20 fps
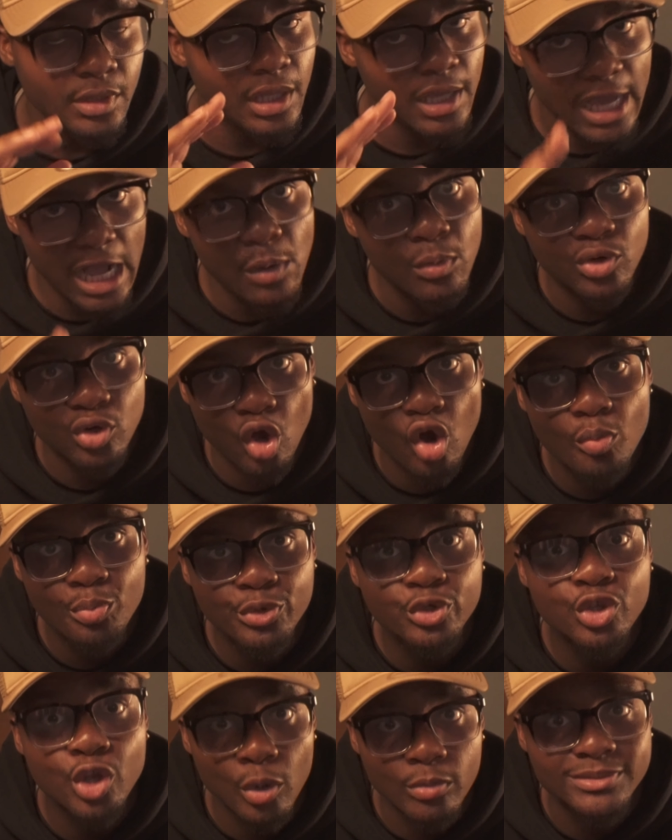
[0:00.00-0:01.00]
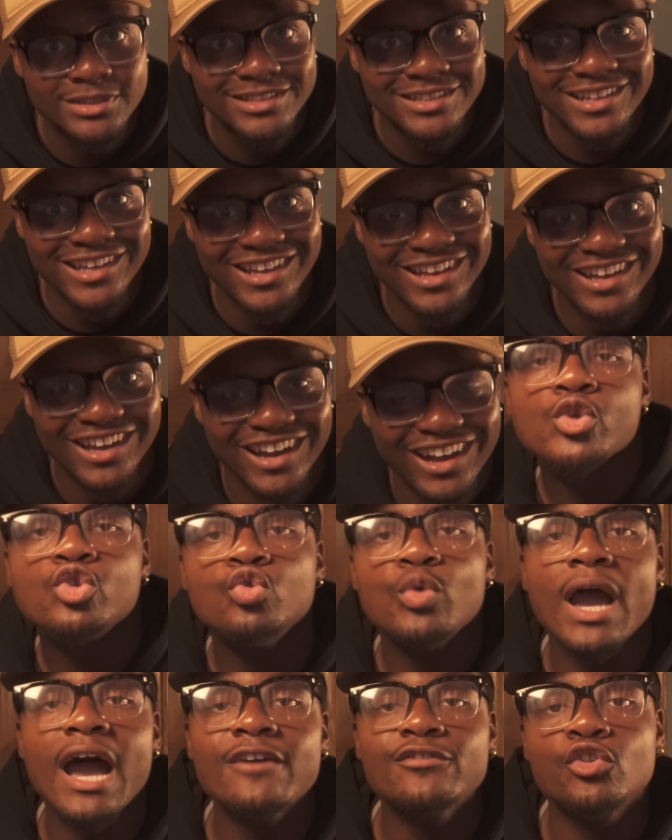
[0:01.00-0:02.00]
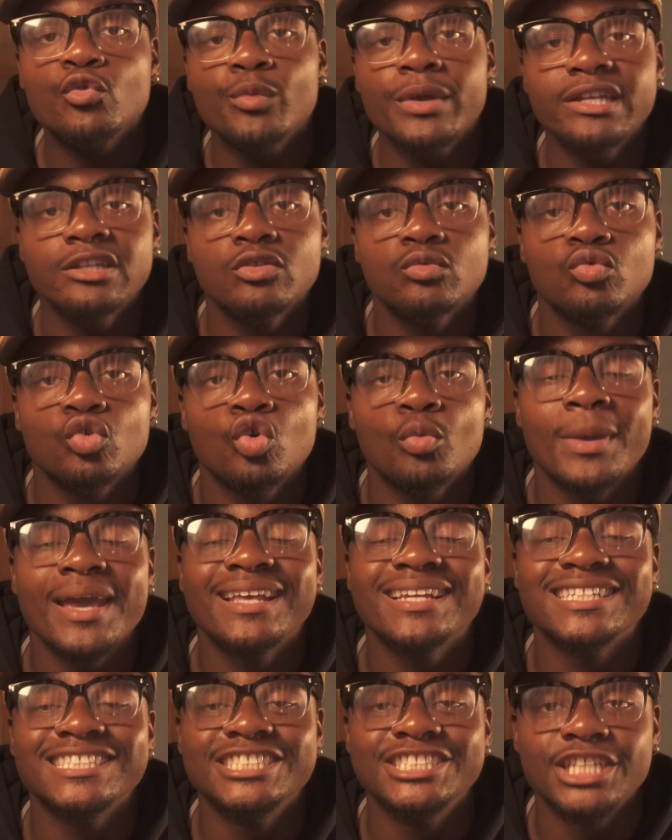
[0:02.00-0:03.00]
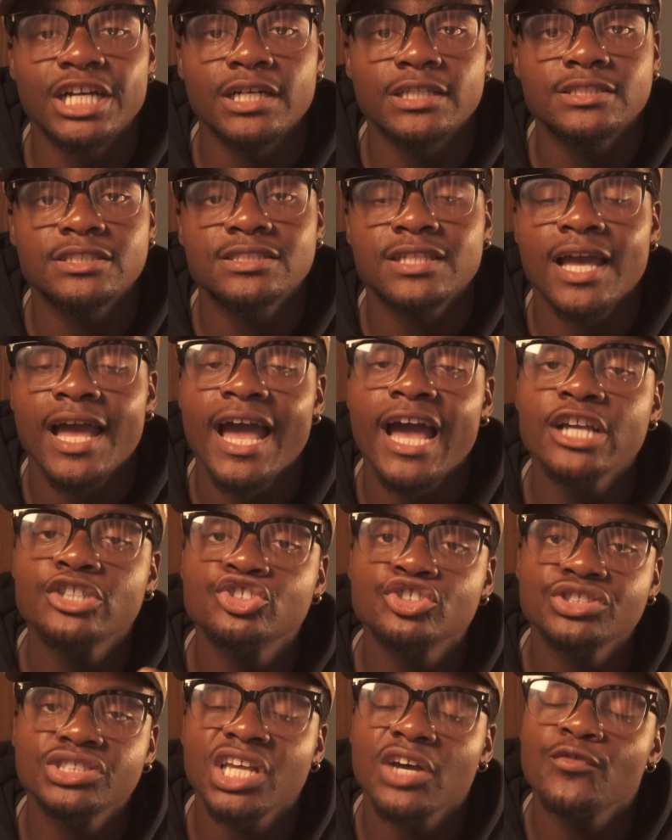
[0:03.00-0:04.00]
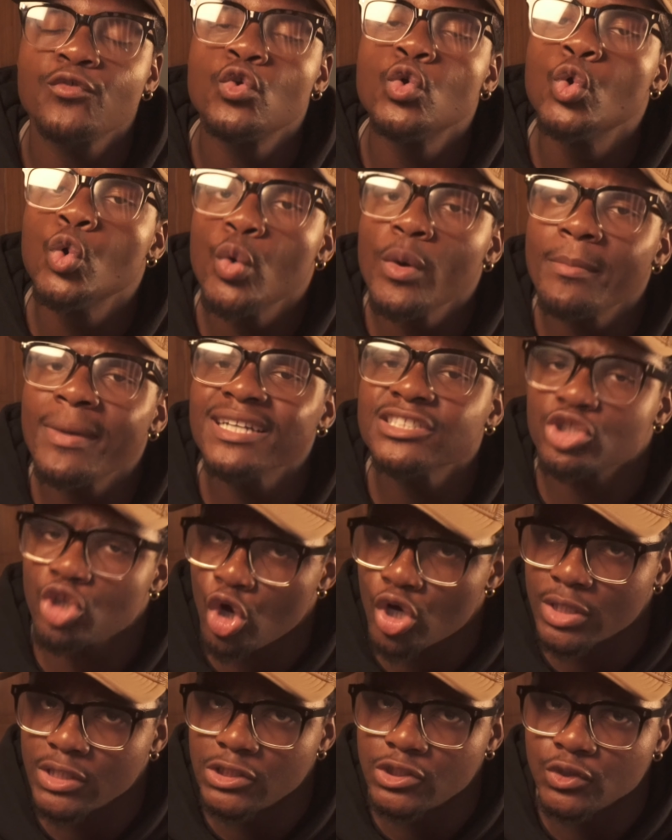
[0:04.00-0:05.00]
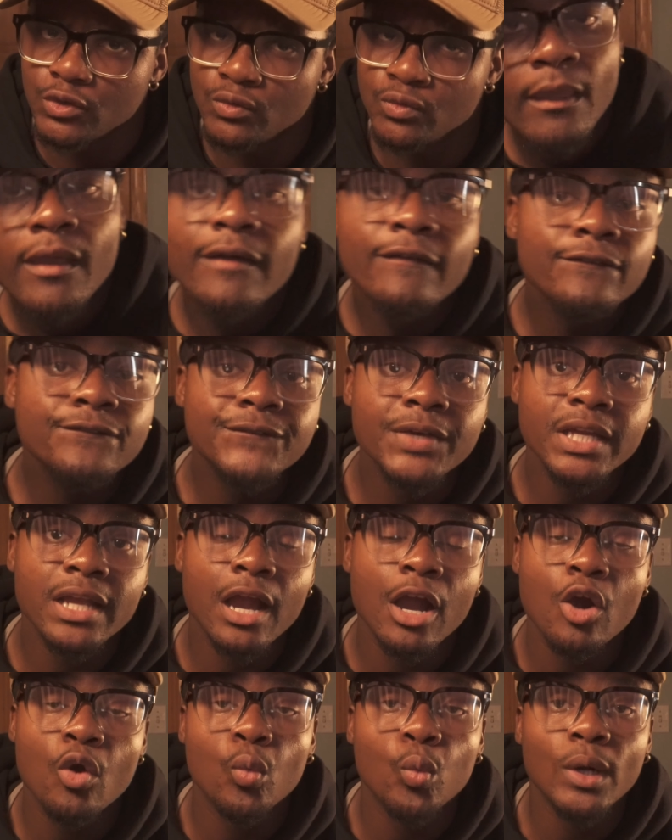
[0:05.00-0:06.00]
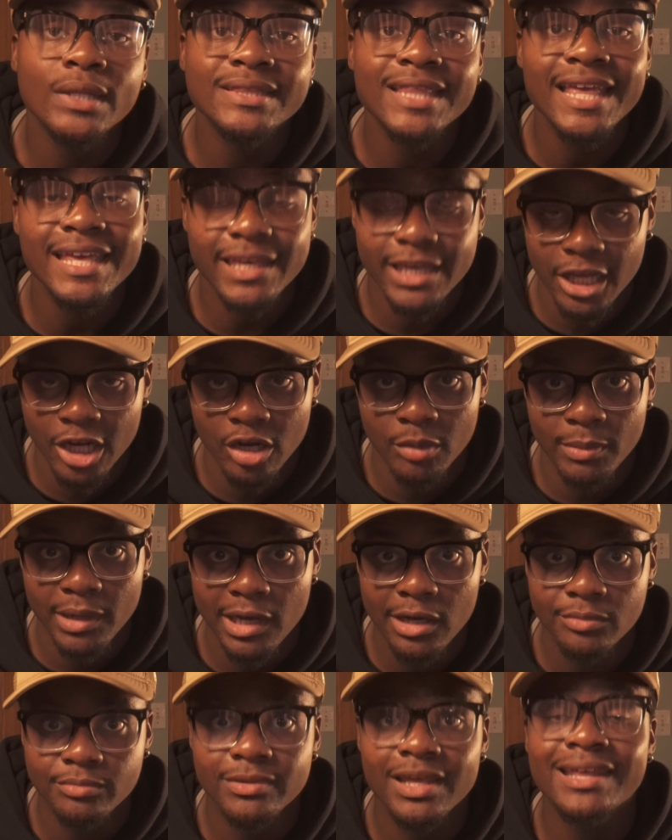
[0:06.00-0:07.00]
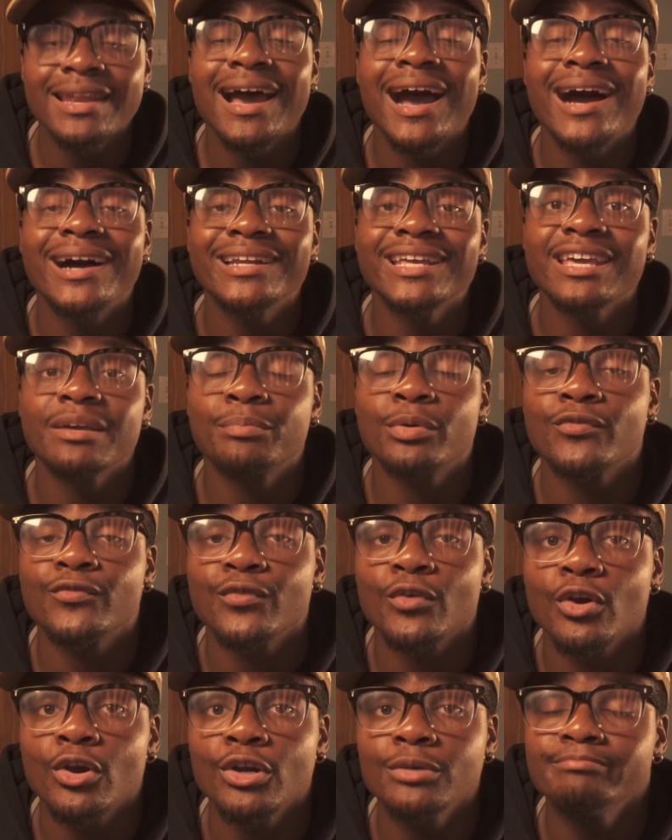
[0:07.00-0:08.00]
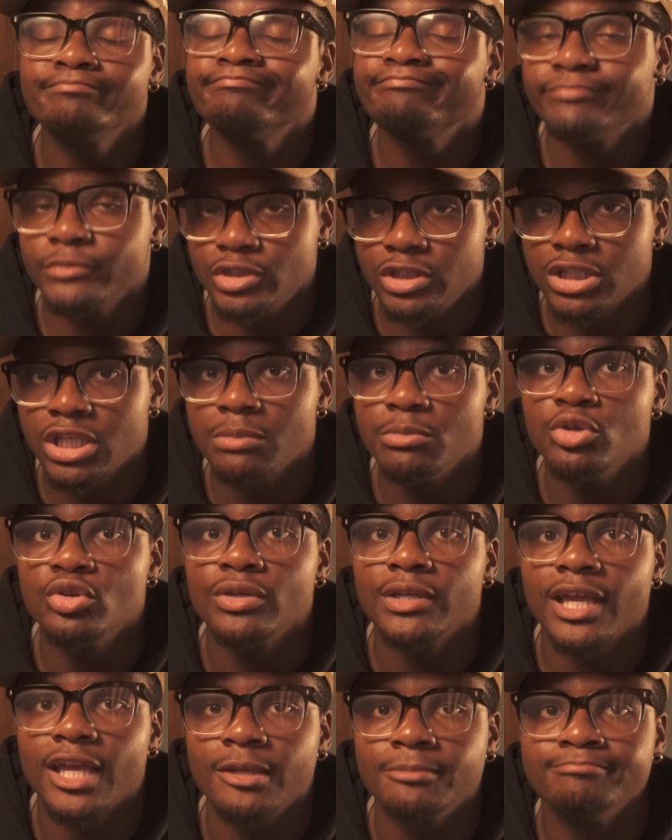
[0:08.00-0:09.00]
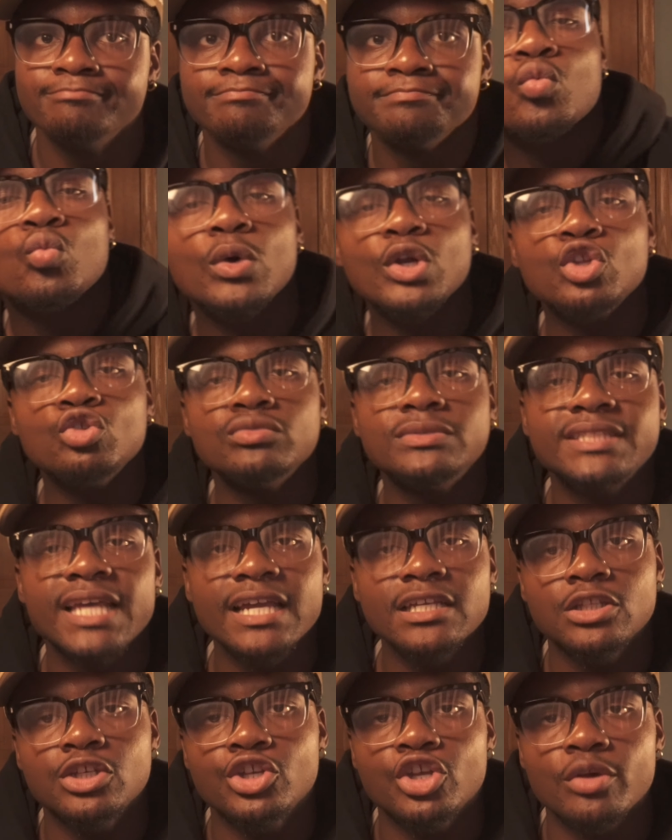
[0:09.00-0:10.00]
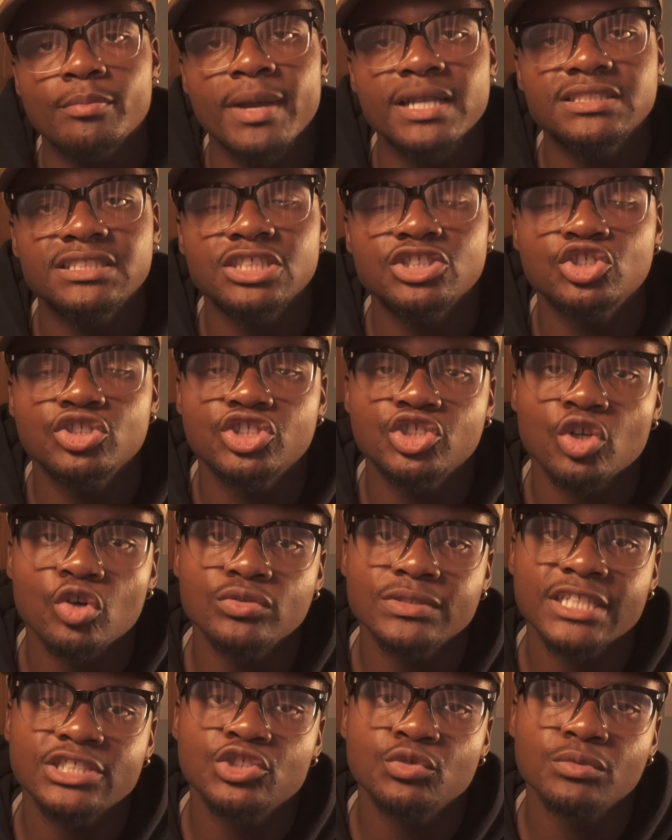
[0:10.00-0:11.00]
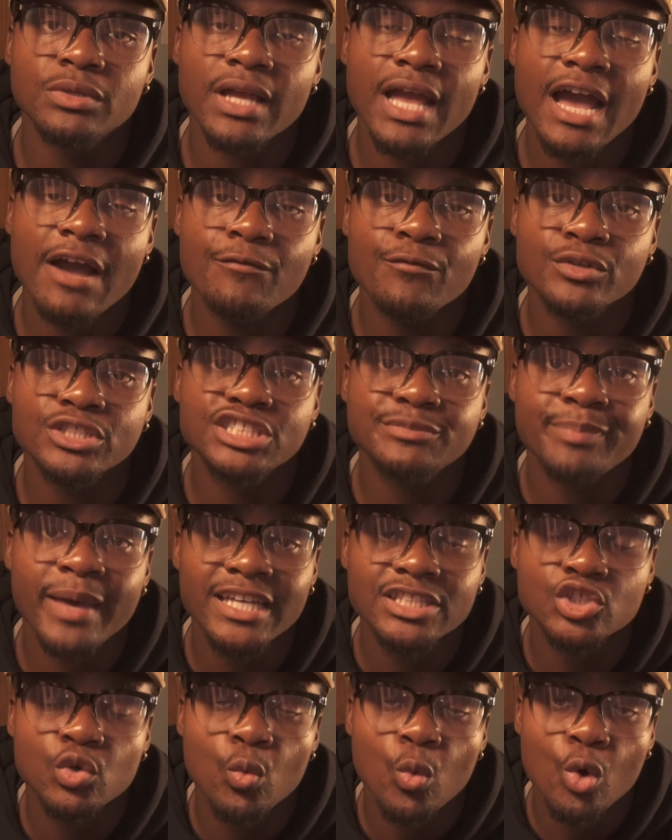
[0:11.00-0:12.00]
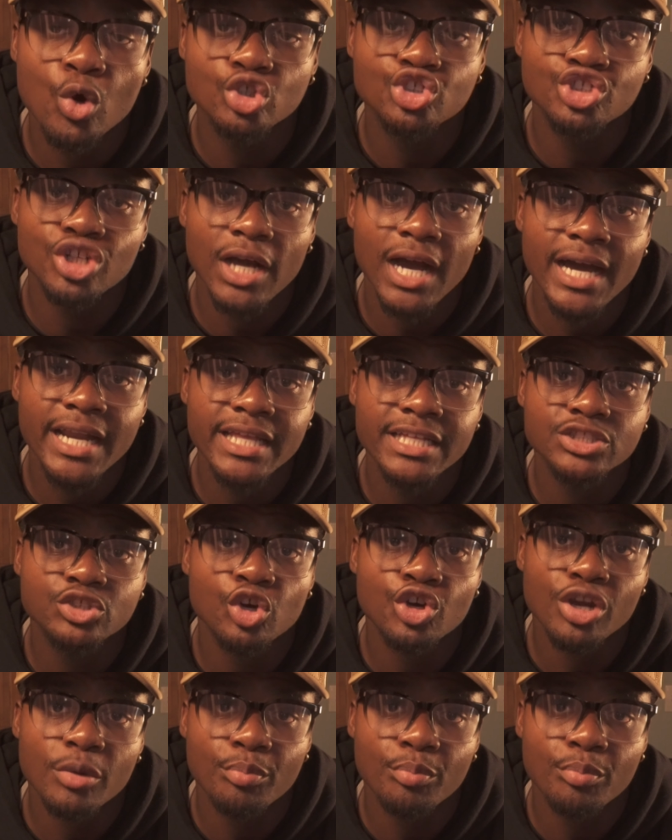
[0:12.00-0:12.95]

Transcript: I would hope you don't. You have to read the room and adjust. Ask yourself, who am I talking to? Figure out what they care about and how they prefer to communicate. When you tailor your message, it shows that you have respect towards your audience or your